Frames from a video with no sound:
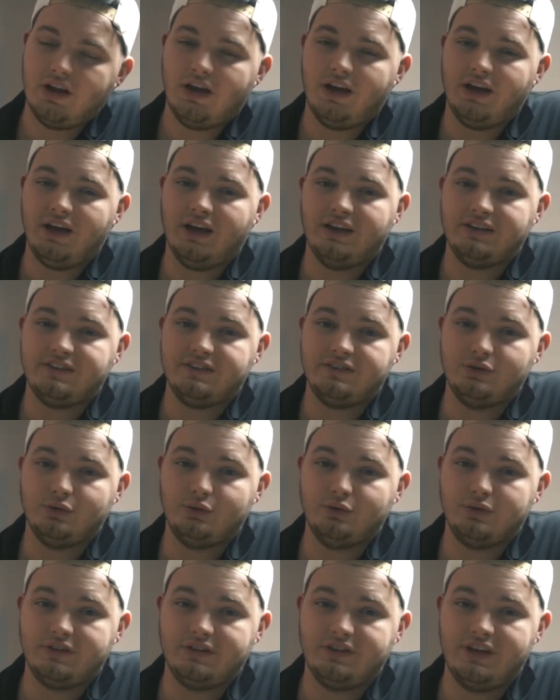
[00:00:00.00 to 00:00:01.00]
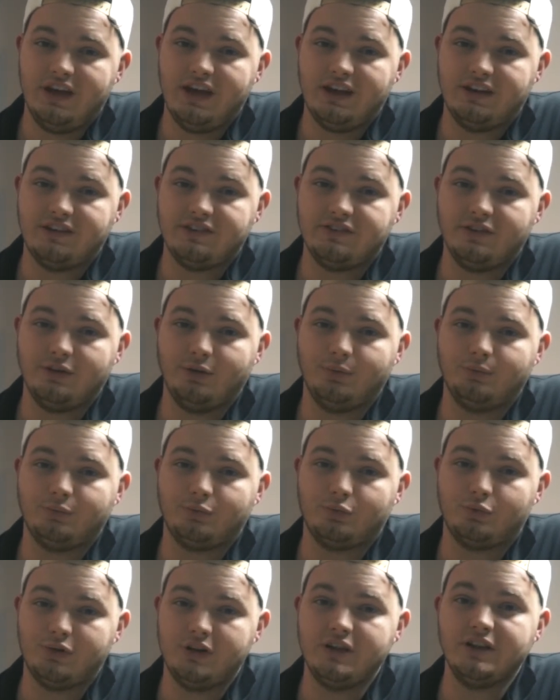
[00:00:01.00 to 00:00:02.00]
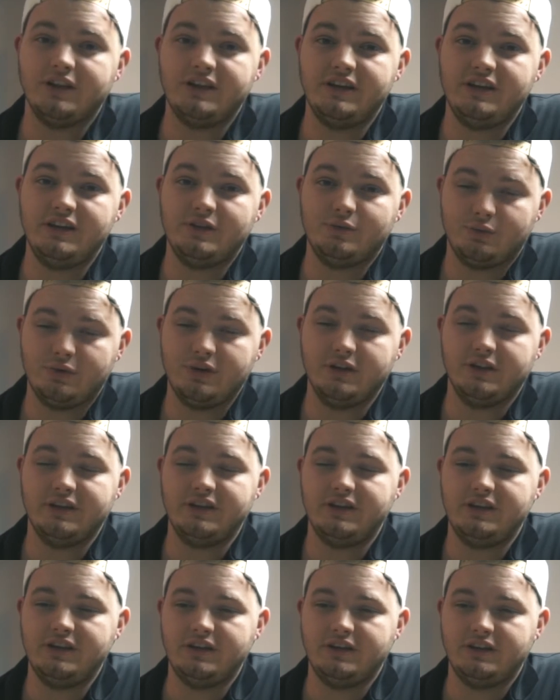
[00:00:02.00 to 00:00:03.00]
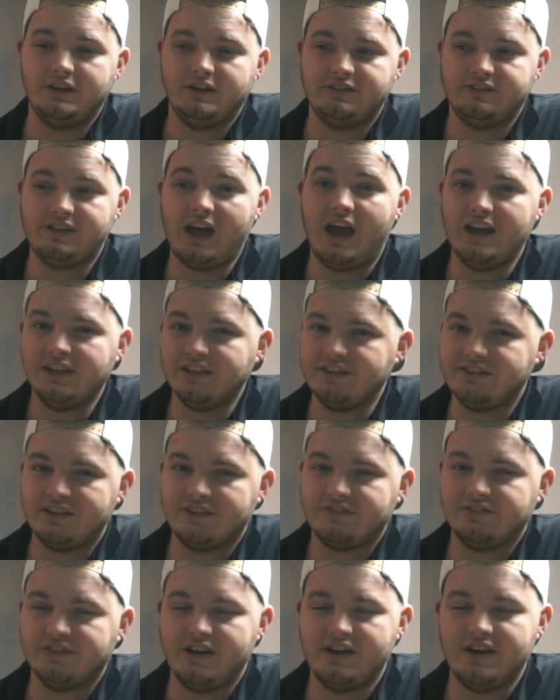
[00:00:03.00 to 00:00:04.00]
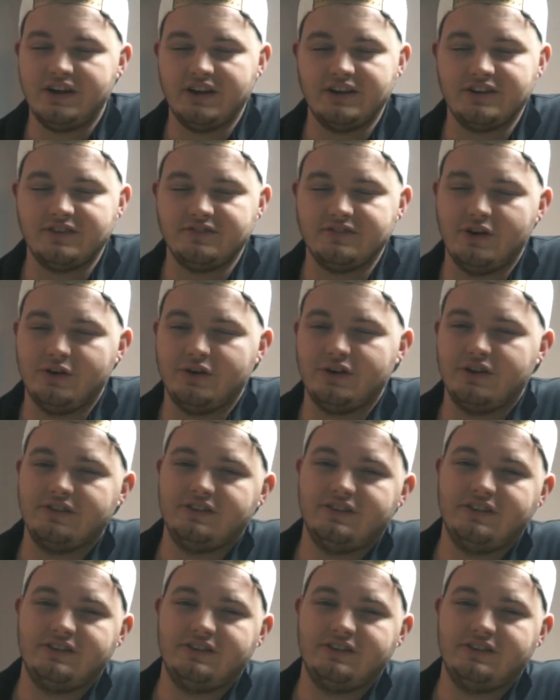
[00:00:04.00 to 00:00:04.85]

uh, to get some really, really stylistic flaring in your photos.